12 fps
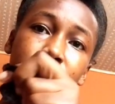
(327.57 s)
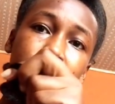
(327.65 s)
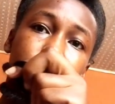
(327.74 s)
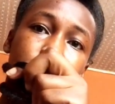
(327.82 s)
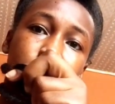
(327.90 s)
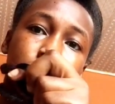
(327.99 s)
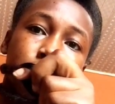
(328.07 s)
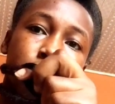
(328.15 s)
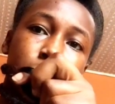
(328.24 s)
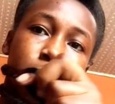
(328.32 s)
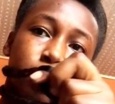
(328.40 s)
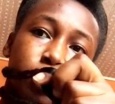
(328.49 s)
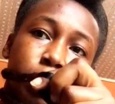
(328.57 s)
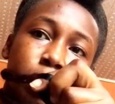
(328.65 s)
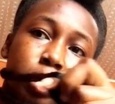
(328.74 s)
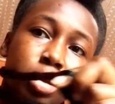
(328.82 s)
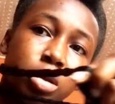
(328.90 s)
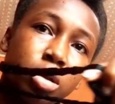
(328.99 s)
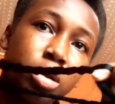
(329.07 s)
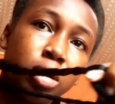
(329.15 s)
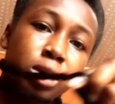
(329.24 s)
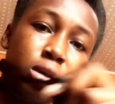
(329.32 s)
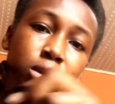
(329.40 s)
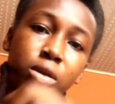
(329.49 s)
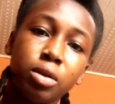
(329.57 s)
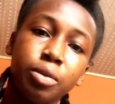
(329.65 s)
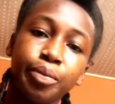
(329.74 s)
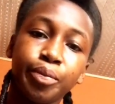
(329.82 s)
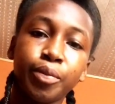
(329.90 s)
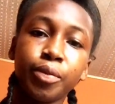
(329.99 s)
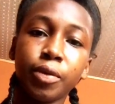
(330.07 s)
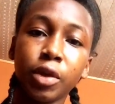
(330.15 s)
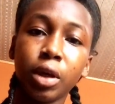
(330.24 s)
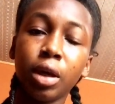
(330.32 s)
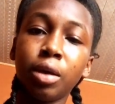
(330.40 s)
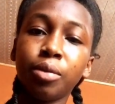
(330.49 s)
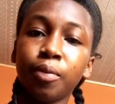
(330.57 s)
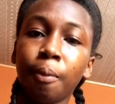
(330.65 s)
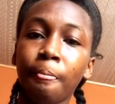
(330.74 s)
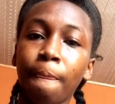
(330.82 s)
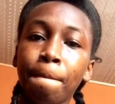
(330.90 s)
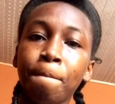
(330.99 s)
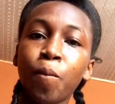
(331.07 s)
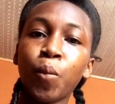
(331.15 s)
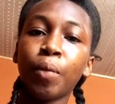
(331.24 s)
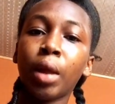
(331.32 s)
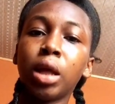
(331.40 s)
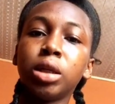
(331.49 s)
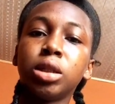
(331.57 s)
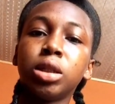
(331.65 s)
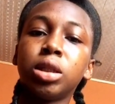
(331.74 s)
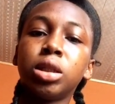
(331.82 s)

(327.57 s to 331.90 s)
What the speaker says: The most important thing is starting. Once you start,